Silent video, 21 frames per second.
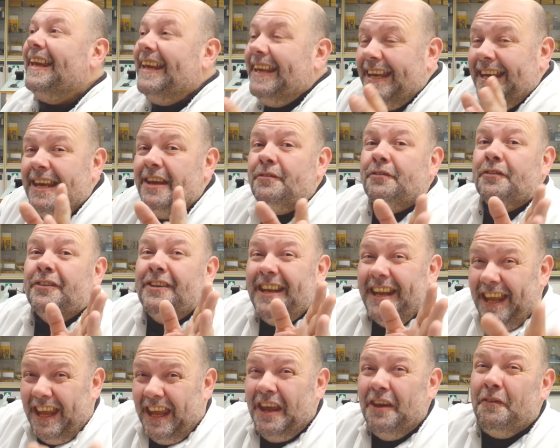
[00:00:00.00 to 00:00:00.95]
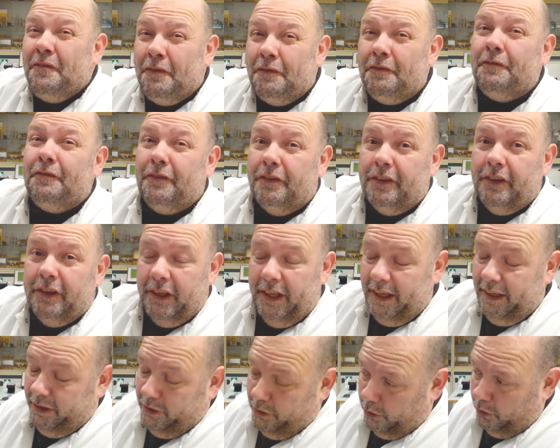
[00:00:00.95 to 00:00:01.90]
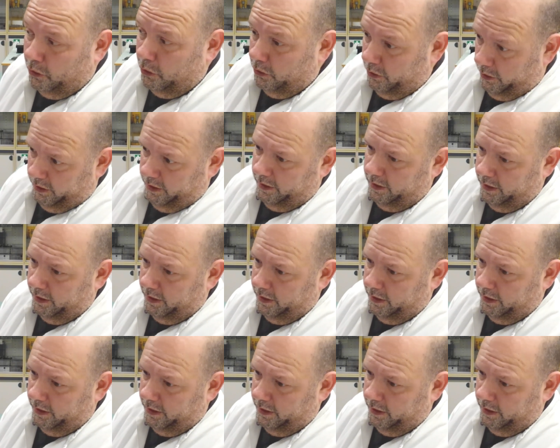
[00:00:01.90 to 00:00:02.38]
Even if your